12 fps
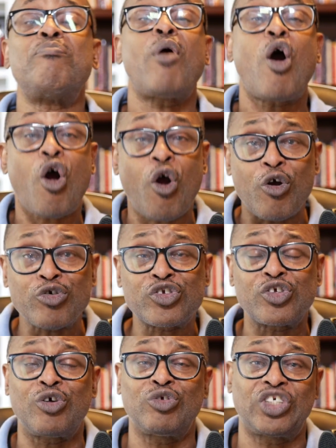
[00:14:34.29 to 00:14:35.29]

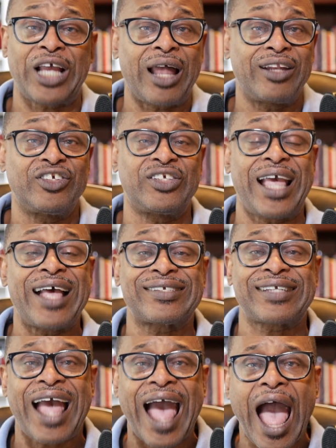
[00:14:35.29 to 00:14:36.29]
personal challenges as
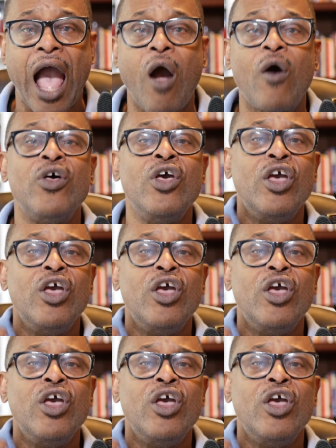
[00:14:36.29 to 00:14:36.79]
to how